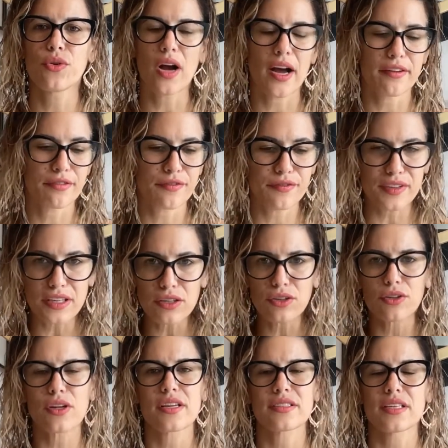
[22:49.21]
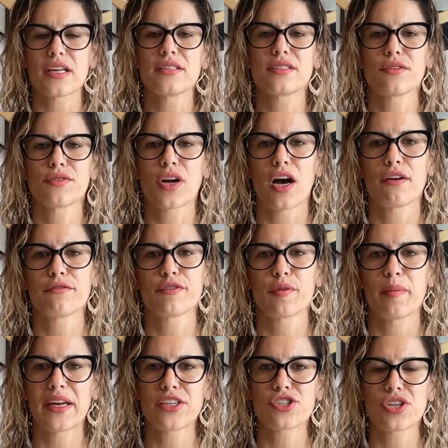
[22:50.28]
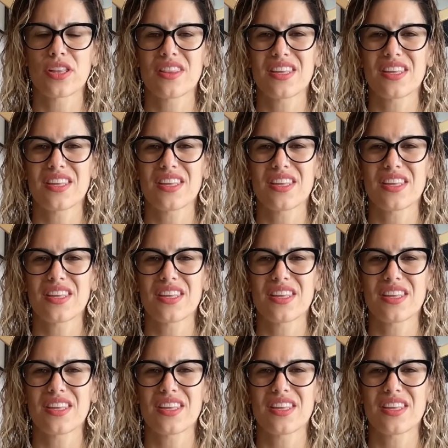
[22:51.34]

I feel a sense of confirmation.